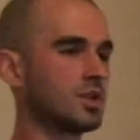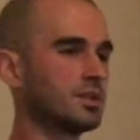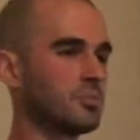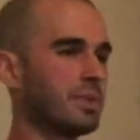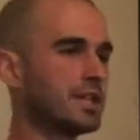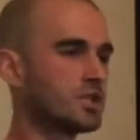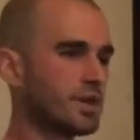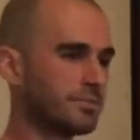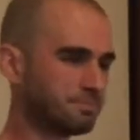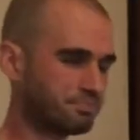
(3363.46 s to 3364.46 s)
cut a big
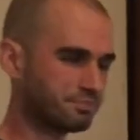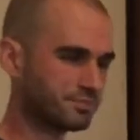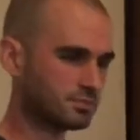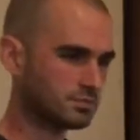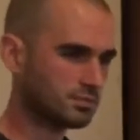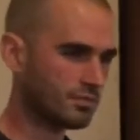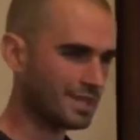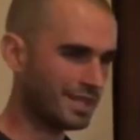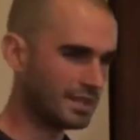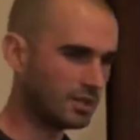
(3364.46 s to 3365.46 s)
tree
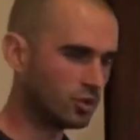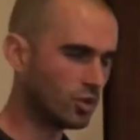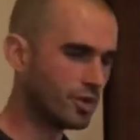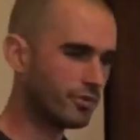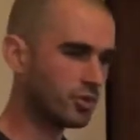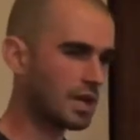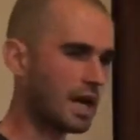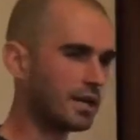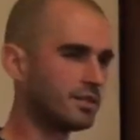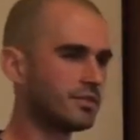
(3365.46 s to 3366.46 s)
and i don't know if you
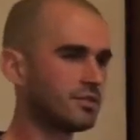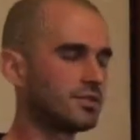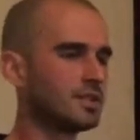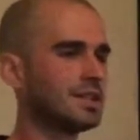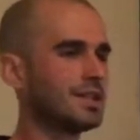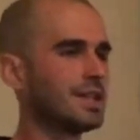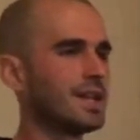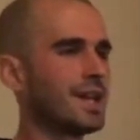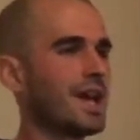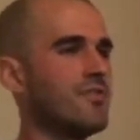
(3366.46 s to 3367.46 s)
guys
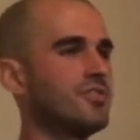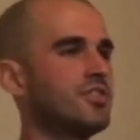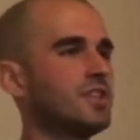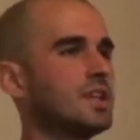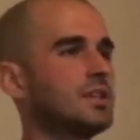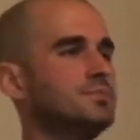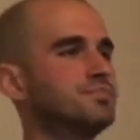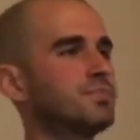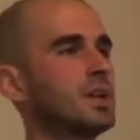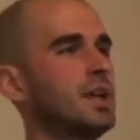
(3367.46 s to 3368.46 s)
had
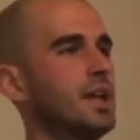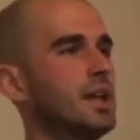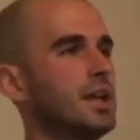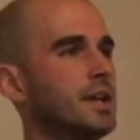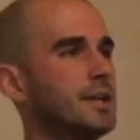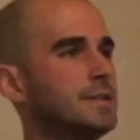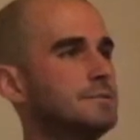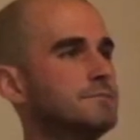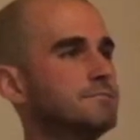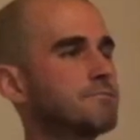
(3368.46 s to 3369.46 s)
seen uh,
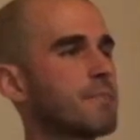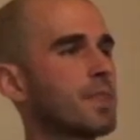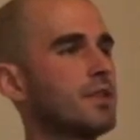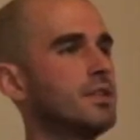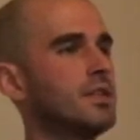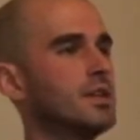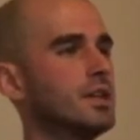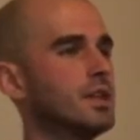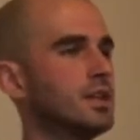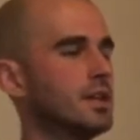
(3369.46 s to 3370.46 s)

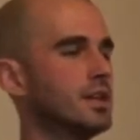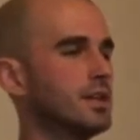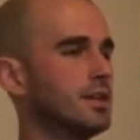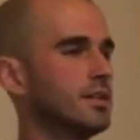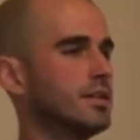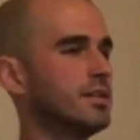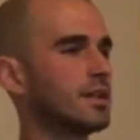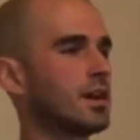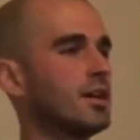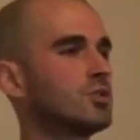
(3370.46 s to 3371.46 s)
the
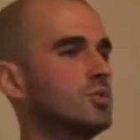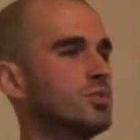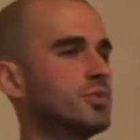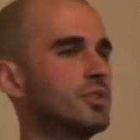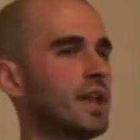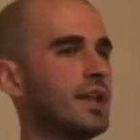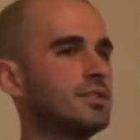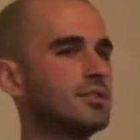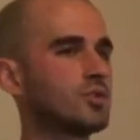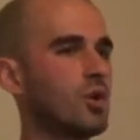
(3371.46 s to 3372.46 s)
the cartoon from the
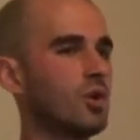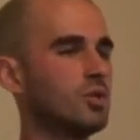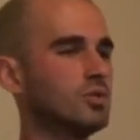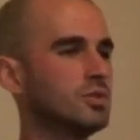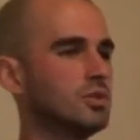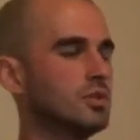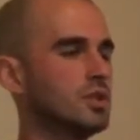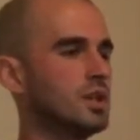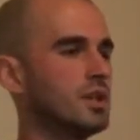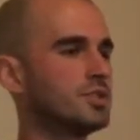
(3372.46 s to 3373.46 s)
80s called uh,
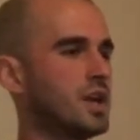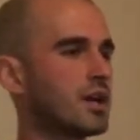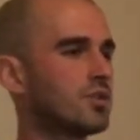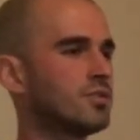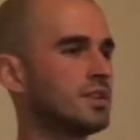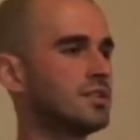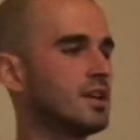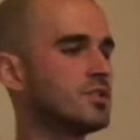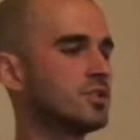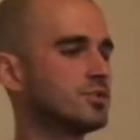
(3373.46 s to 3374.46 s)
Dragons and
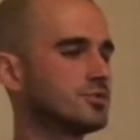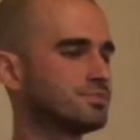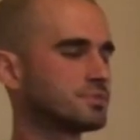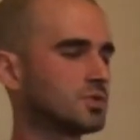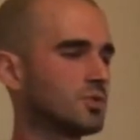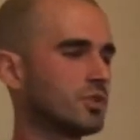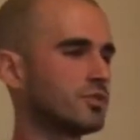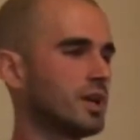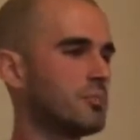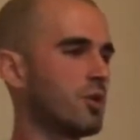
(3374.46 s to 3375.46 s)
Dungeons. It
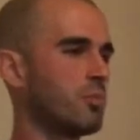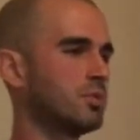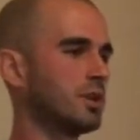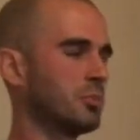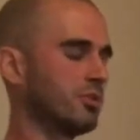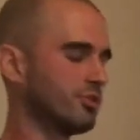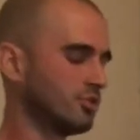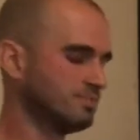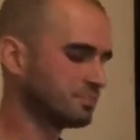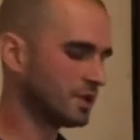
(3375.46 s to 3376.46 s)
was very popular in Brazil,